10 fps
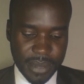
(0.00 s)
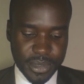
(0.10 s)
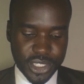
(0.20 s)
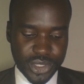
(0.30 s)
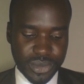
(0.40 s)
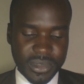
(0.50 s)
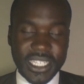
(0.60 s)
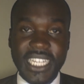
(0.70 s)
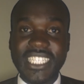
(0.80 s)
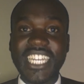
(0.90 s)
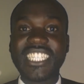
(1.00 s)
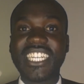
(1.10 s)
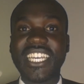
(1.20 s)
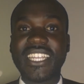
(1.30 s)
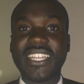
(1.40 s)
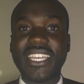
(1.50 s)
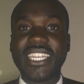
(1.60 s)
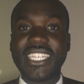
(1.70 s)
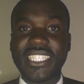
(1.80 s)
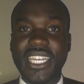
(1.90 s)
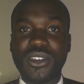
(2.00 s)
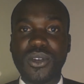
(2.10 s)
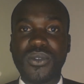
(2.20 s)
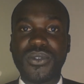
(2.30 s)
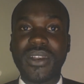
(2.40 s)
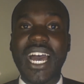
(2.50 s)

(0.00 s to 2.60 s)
presumed that such a death is unlawful,